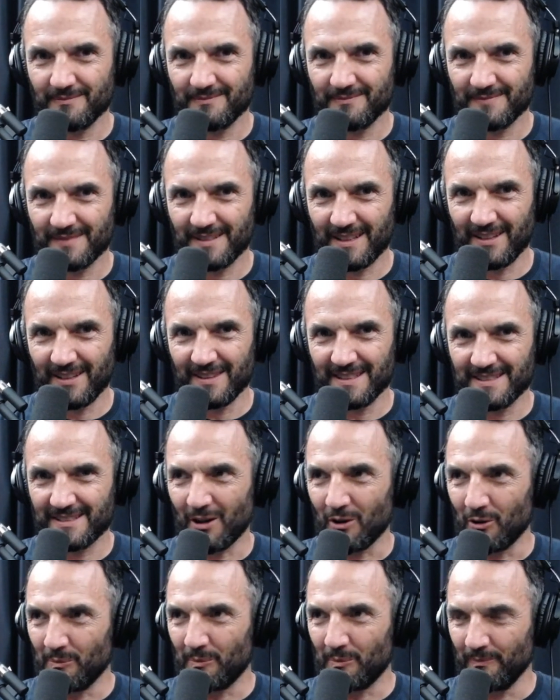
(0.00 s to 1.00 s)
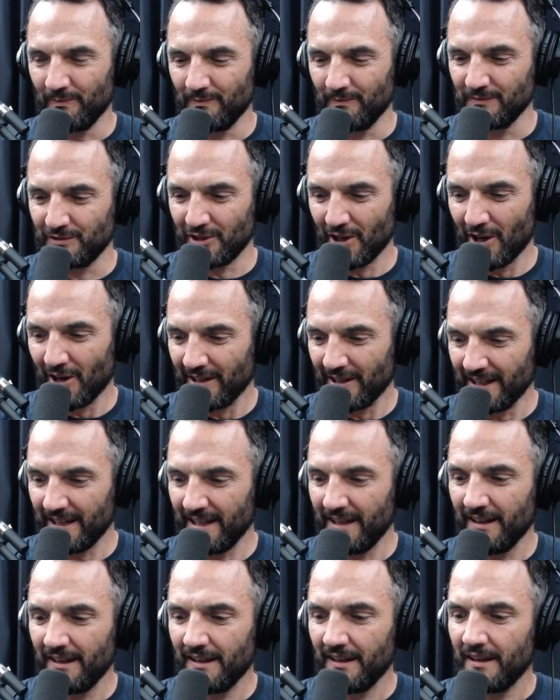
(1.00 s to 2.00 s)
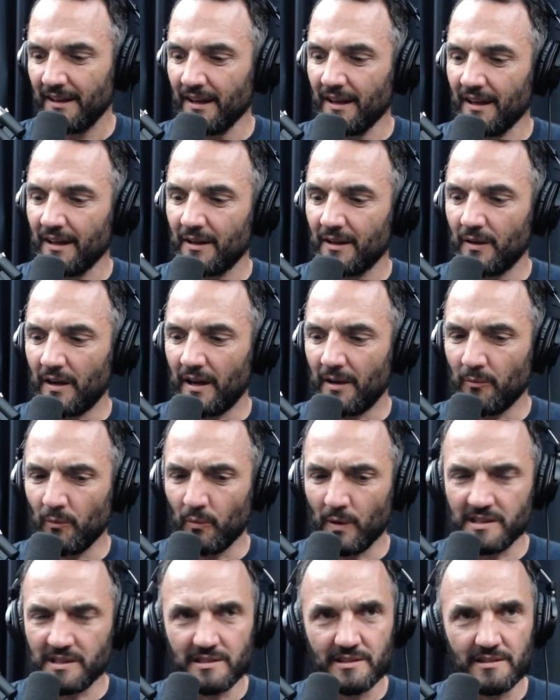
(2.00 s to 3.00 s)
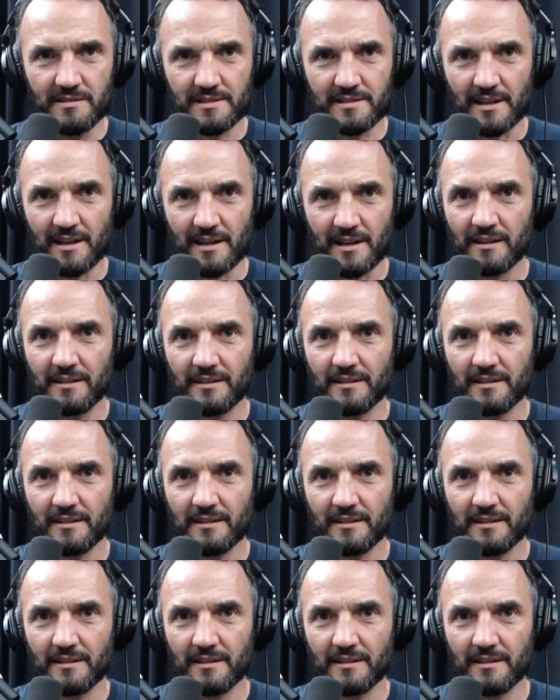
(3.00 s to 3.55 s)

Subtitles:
in this whole journey. When did you start?